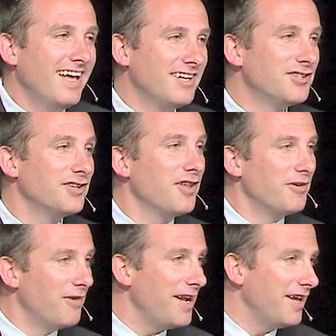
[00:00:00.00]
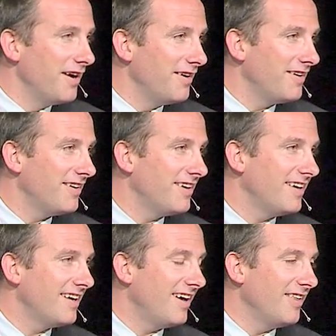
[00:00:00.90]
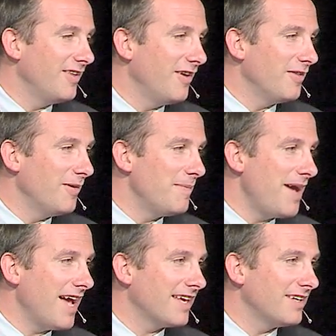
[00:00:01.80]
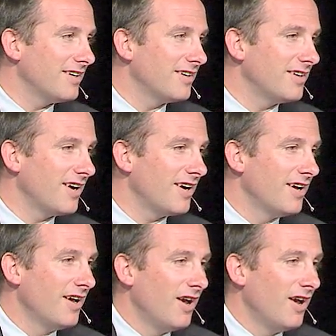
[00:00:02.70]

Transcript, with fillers: and turned on the radio on the, on the way back and heard our,